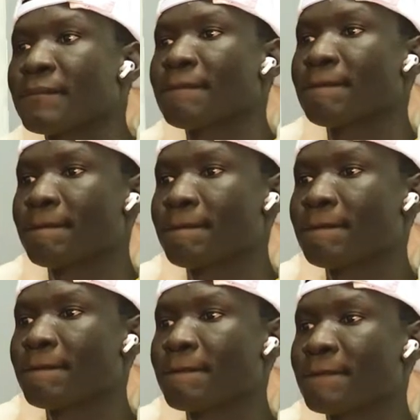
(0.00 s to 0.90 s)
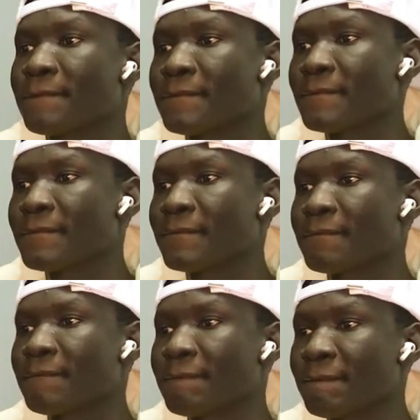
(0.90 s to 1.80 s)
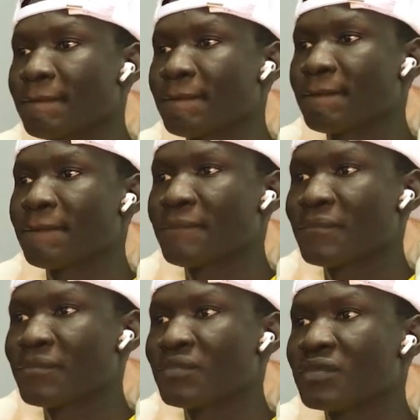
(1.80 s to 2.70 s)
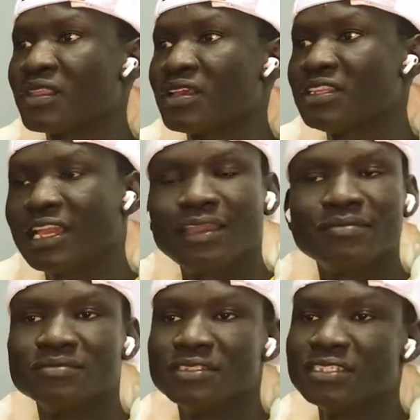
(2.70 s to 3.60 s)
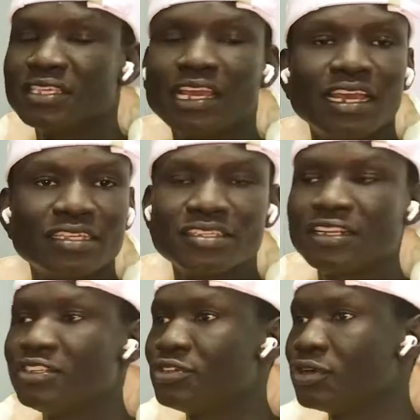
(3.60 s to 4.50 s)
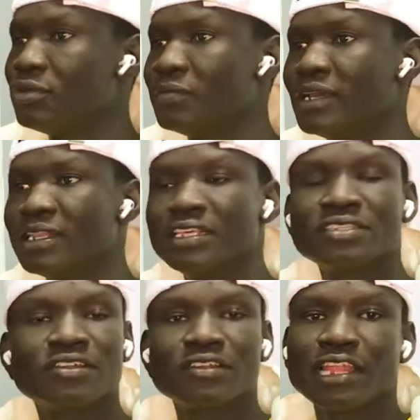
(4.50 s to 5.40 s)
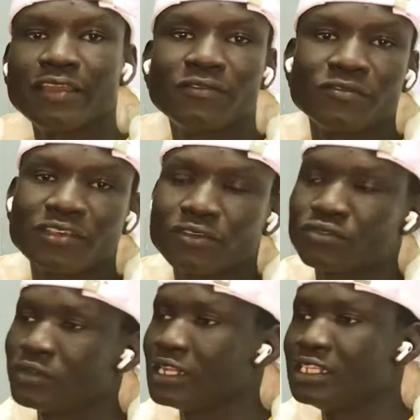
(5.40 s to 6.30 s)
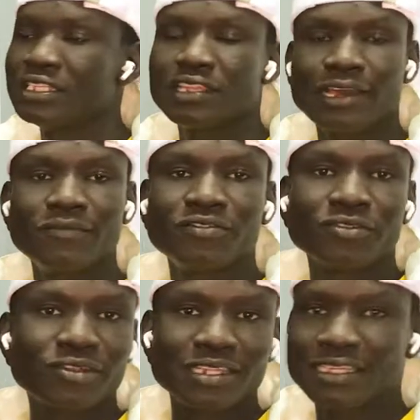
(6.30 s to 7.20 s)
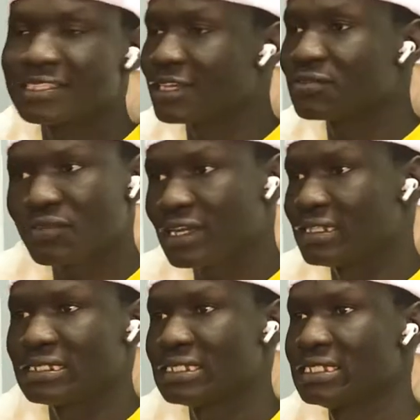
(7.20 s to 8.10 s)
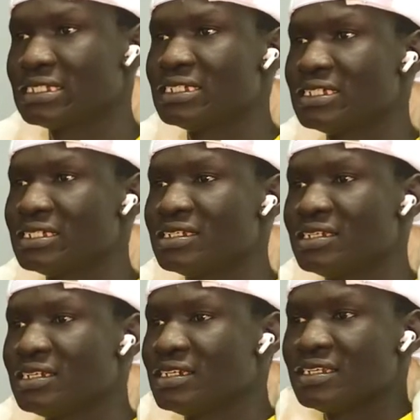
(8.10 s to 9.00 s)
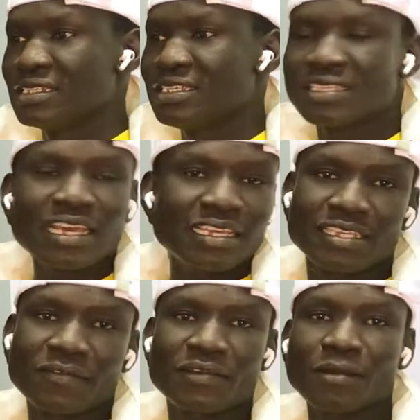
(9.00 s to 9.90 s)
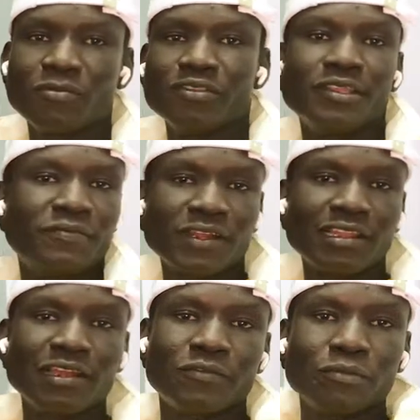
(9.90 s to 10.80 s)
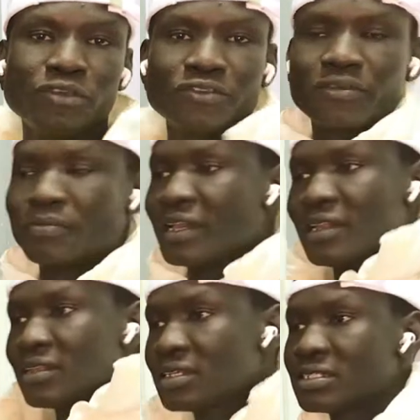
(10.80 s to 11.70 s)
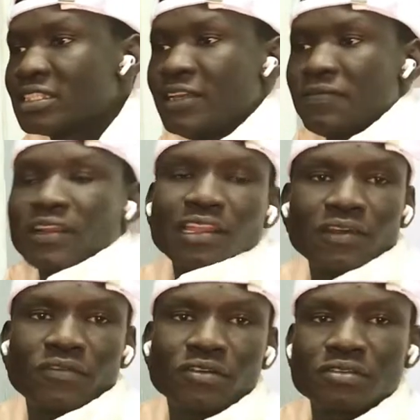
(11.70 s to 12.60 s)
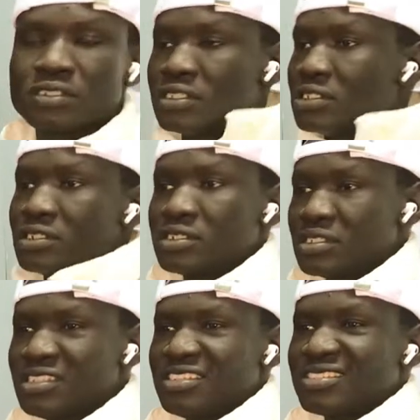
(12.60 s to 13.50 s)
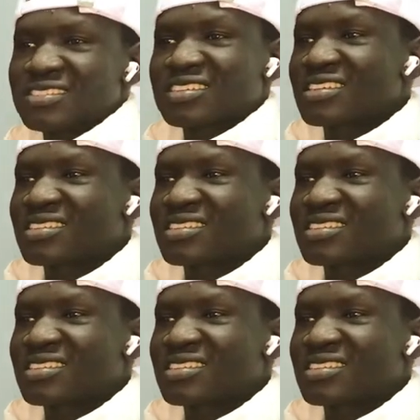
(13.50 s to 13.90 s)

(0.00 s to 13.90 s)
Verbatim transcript: I'm not throwing dice, I'm a rapper. Damn, this guy has really shown you, man. This is not life of South Sudan. This life is not there in South Sudan. These guys have come with different level music, man. Different level. This,